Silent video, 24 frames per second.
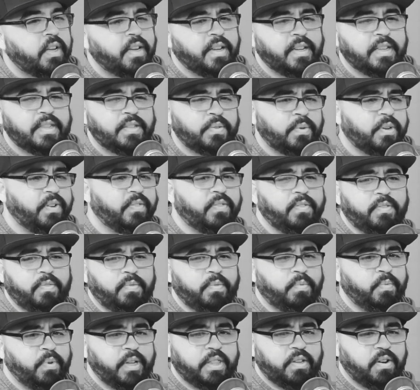It's sort of
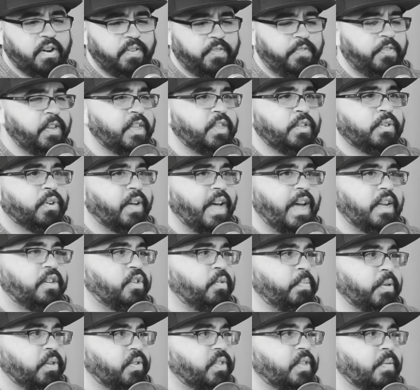with our physical
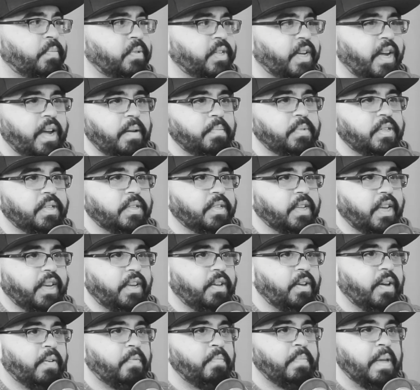attributes. Sometimes it's like
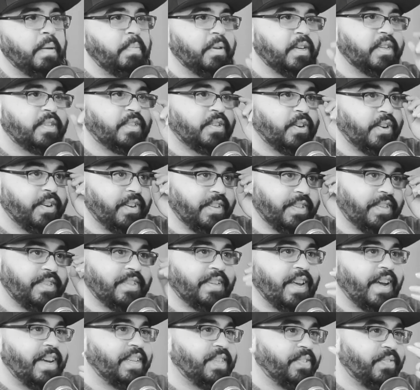you have maybe a certain
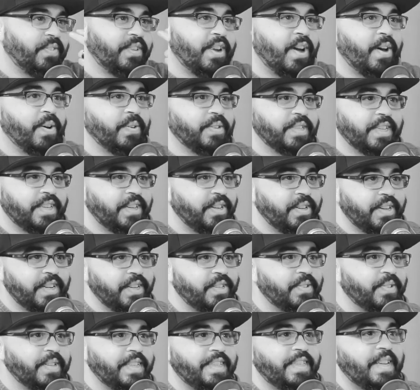size of nose and you need
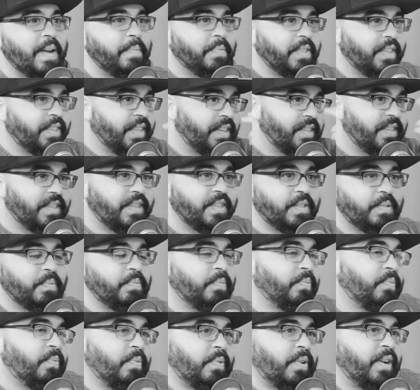to accept that that's just
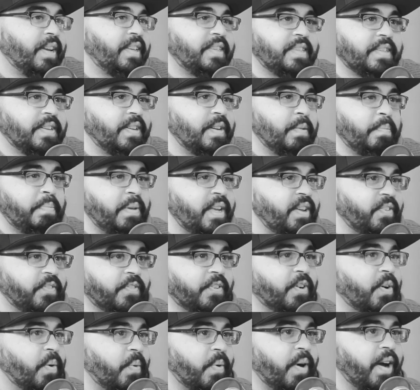what it's going to be
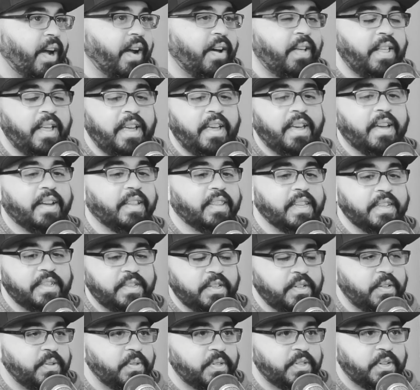for a while, unless you
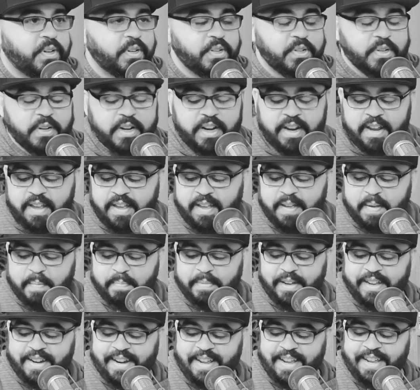do surgery.
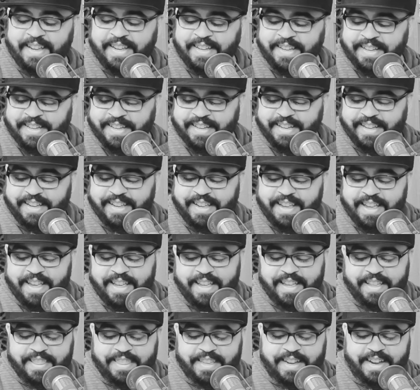But
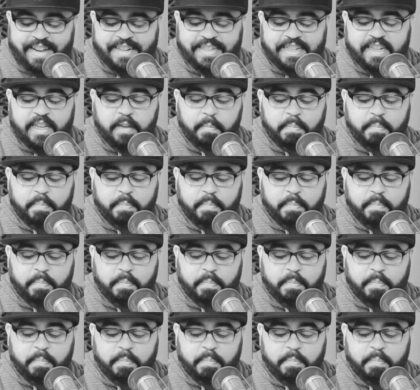the idea